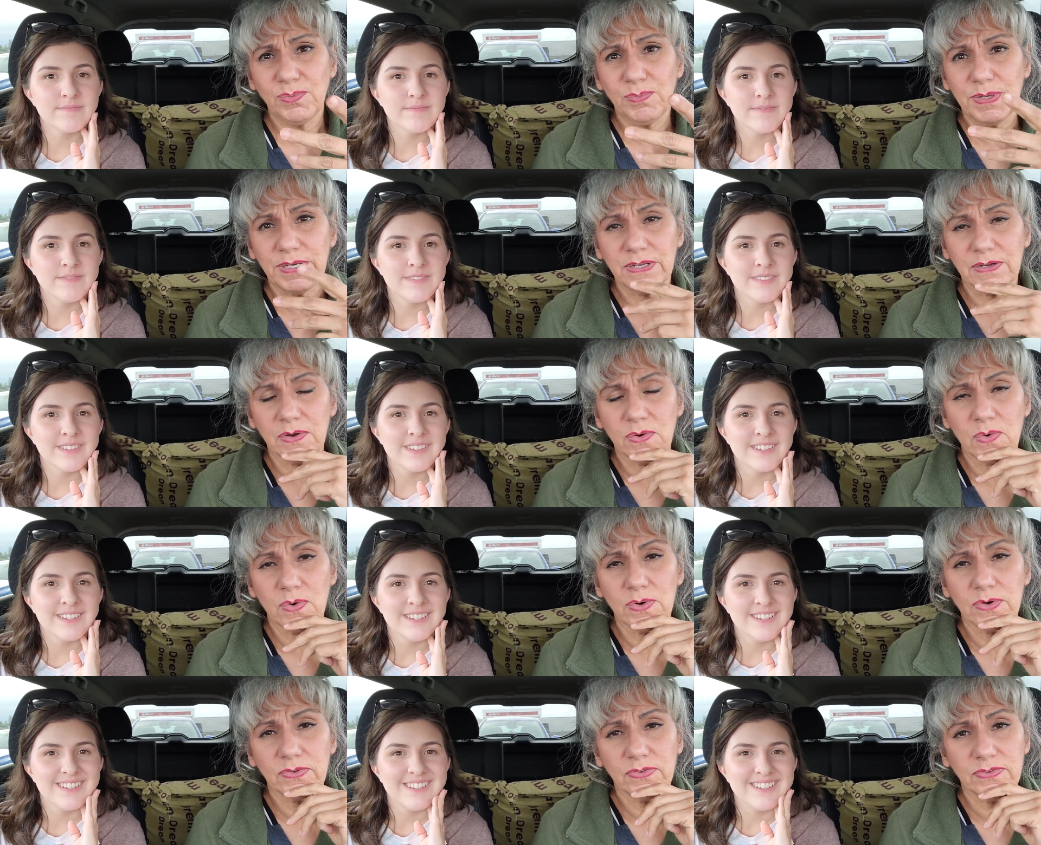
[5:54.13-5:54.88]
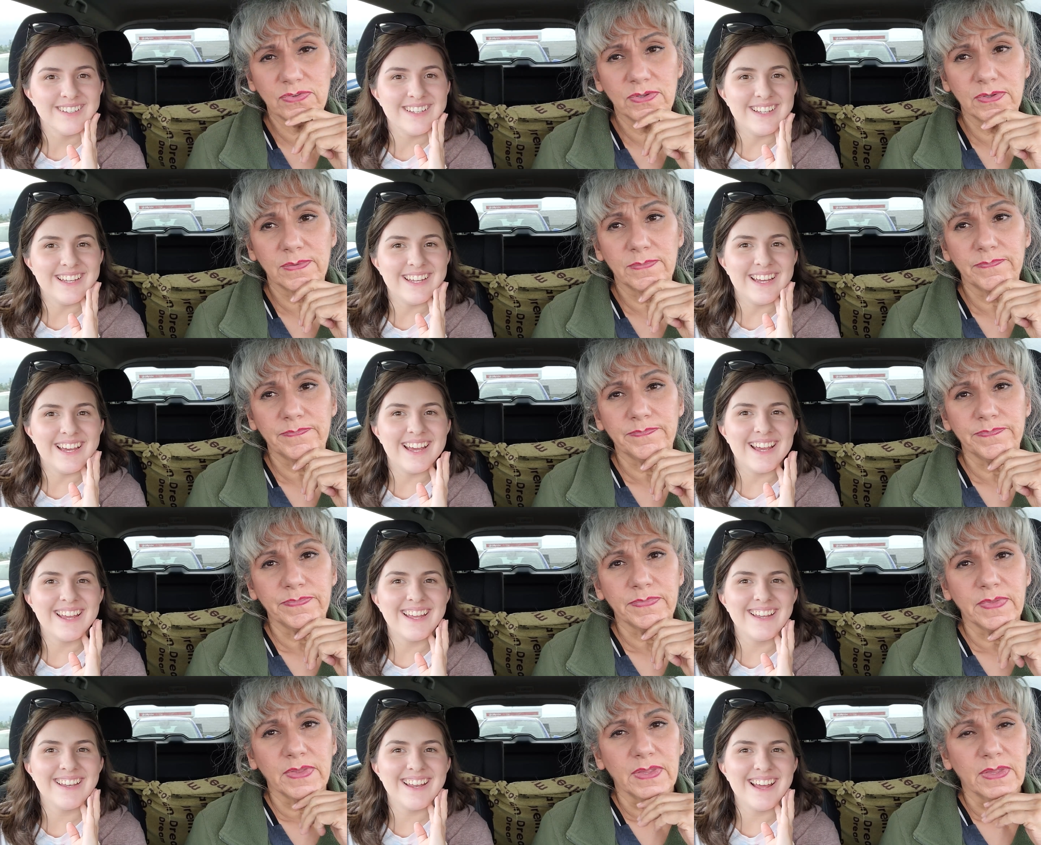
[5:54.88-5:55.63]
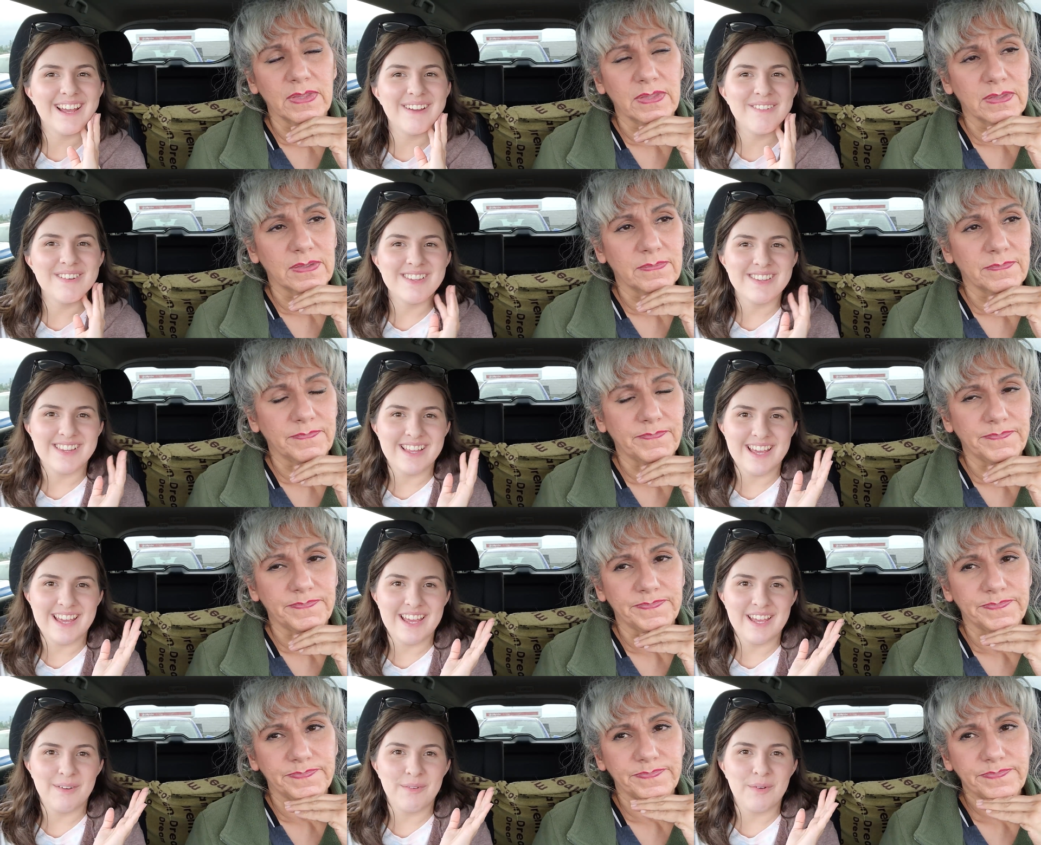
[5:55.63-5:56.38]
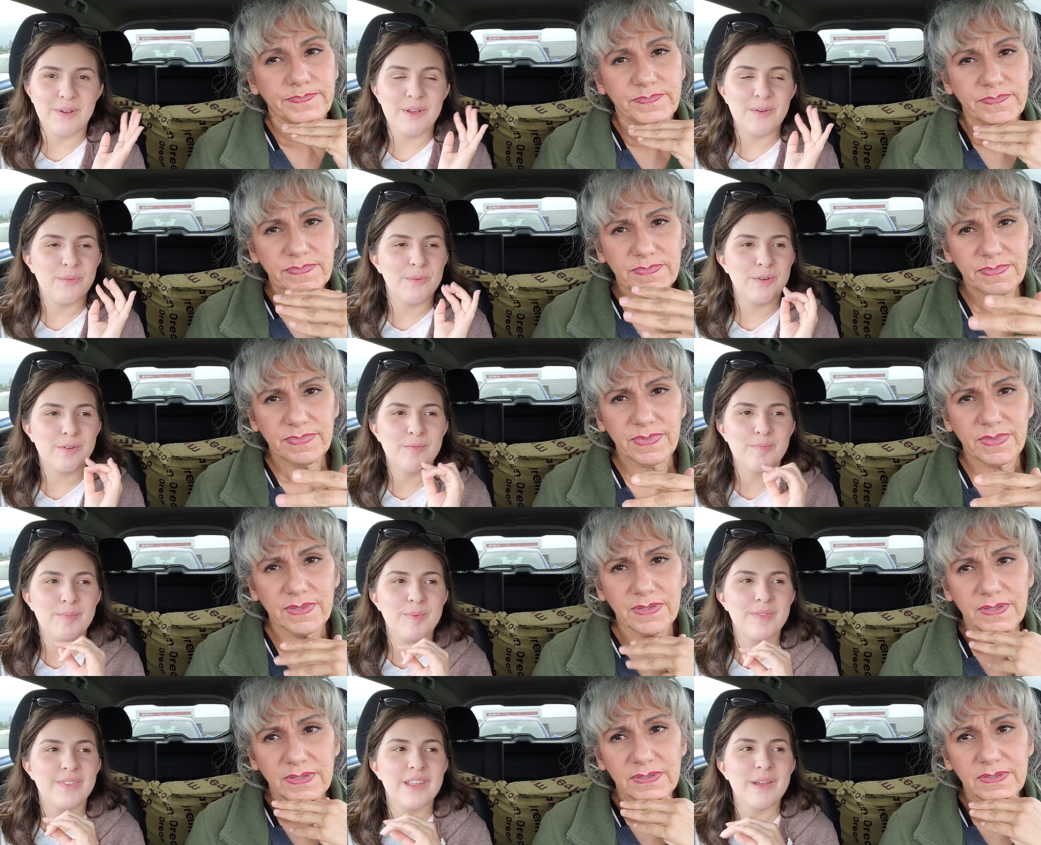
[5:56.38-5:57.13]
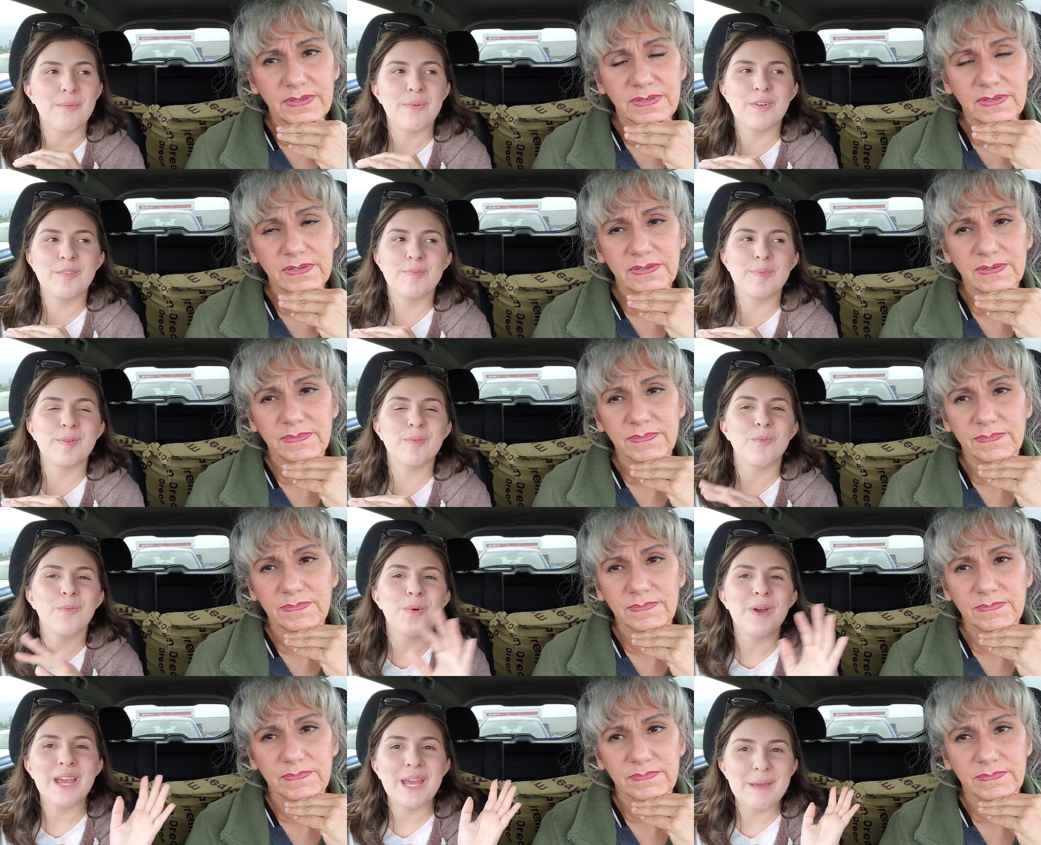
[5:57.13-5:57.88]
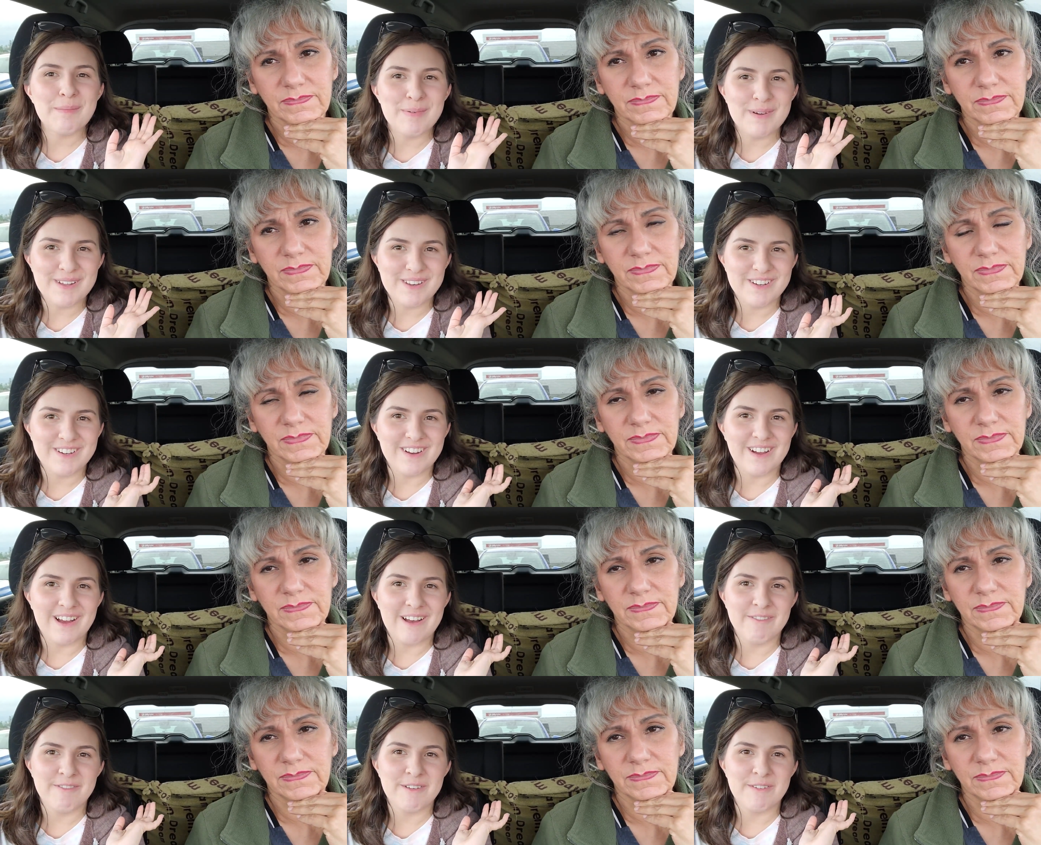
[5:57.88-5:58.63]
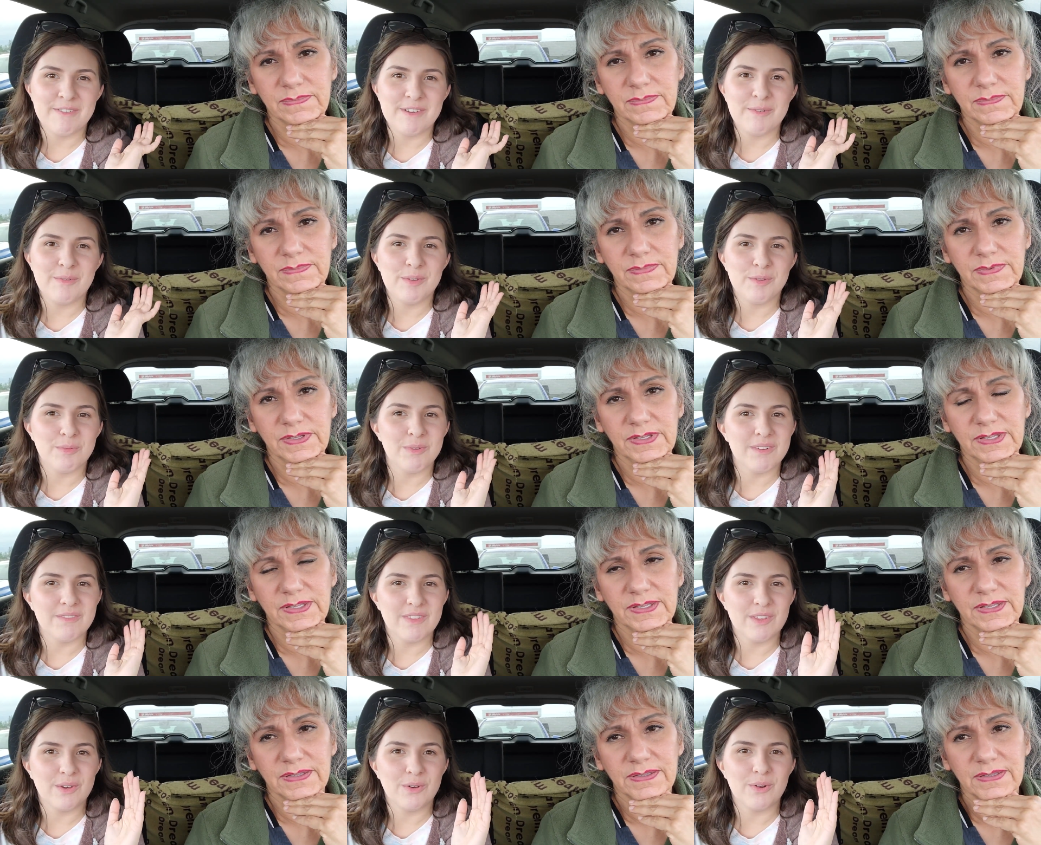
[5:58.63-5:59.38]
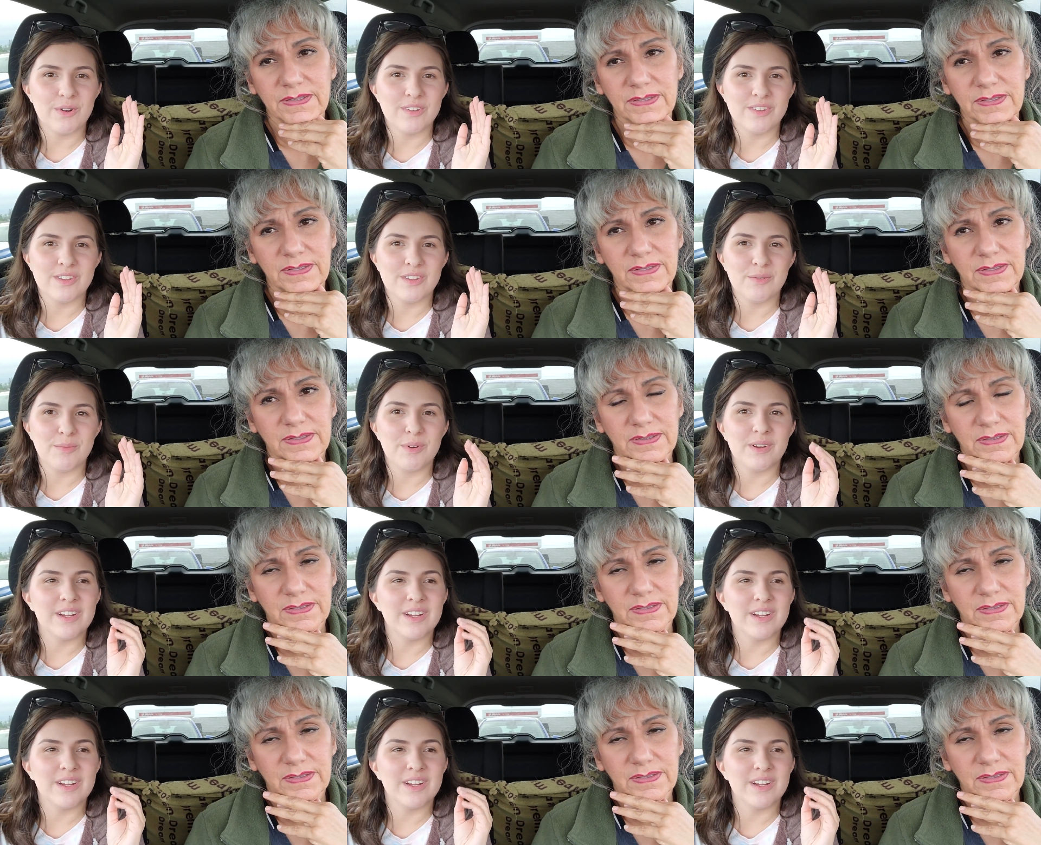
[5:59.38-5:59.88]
Speaker 1: minute course
Speaker 2: yeah and i was saying it would have been, they mm. would have been way better off if it was one yeah. of the courses where